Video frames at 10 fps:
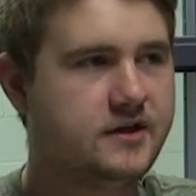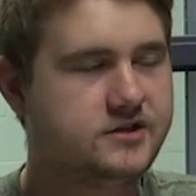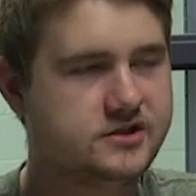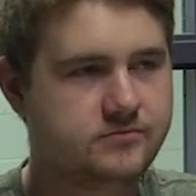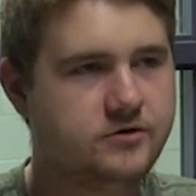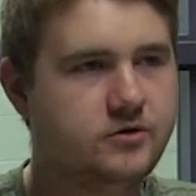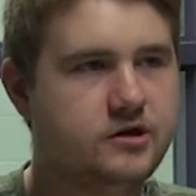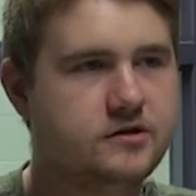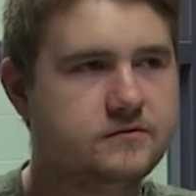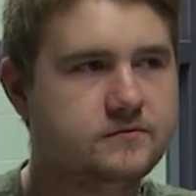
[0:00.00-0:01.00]
and Jason Momoa
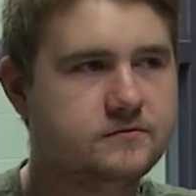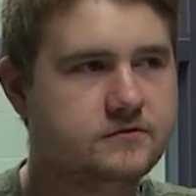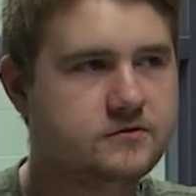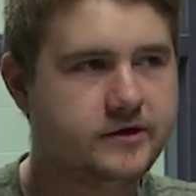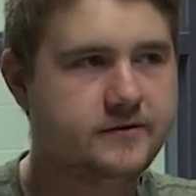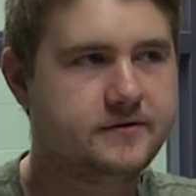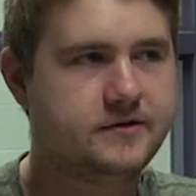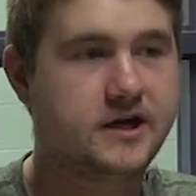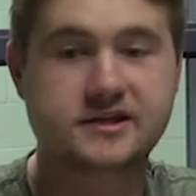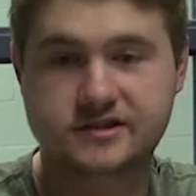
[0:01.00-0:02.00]
quit,
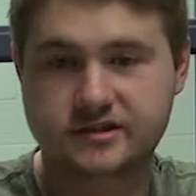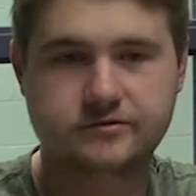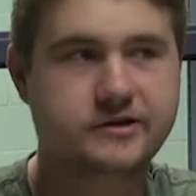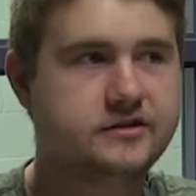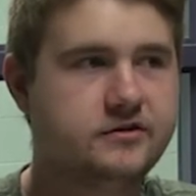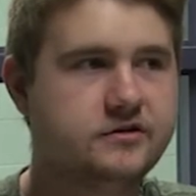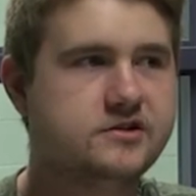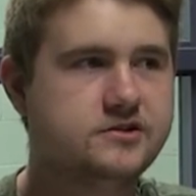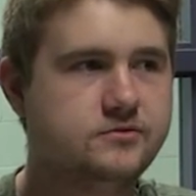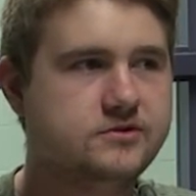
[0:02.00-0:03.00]
as did the director,
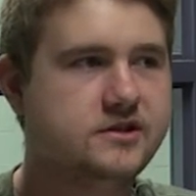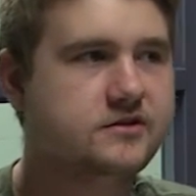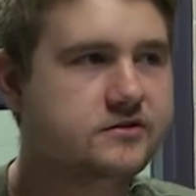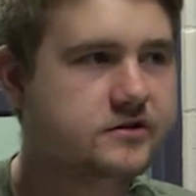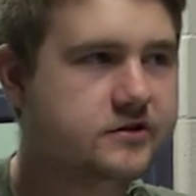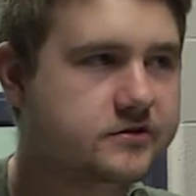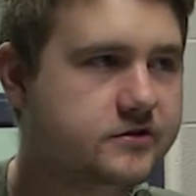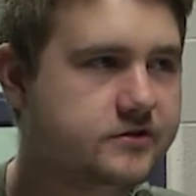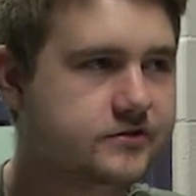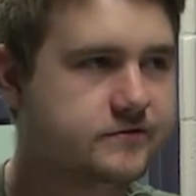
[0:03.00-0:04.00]
because you said there's a curse.